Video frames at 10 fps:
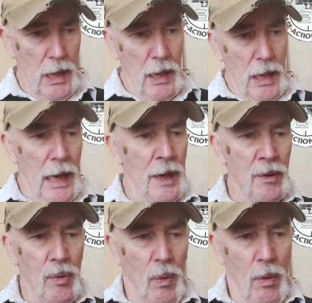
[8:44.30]

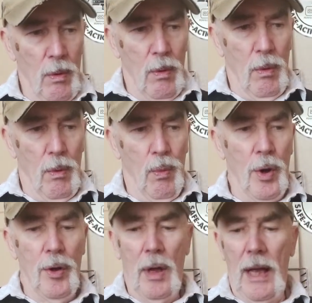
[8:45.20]
And
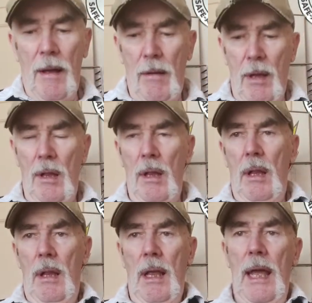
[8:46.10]
what
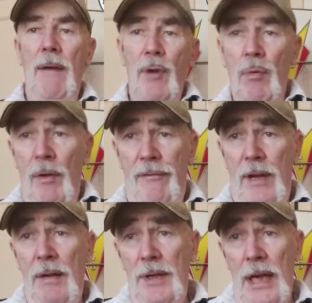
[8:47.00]
everyone
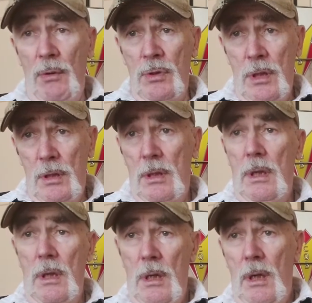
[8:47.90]
found out,
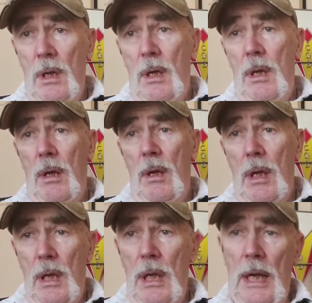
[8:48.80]

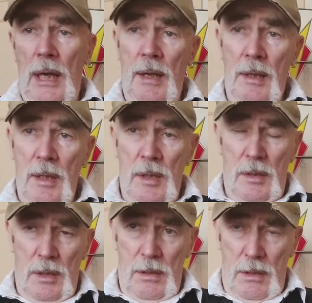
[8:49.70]
the
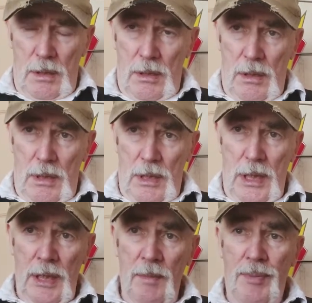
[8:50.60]

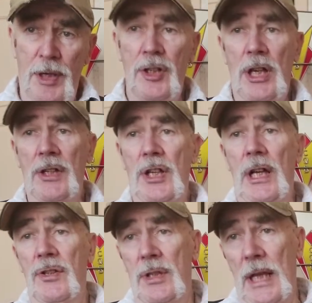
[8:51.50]
British
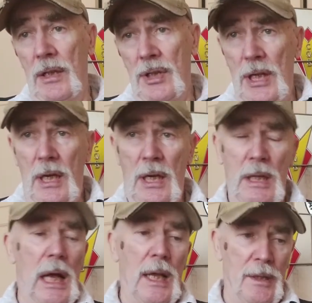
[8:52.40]
SAS, Delta,
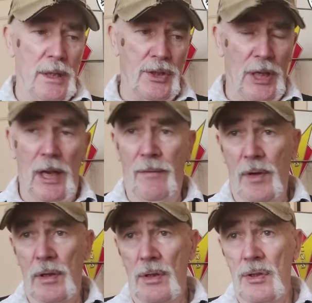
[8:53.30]
and the South
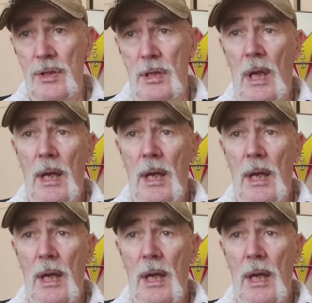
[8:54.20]
Africans,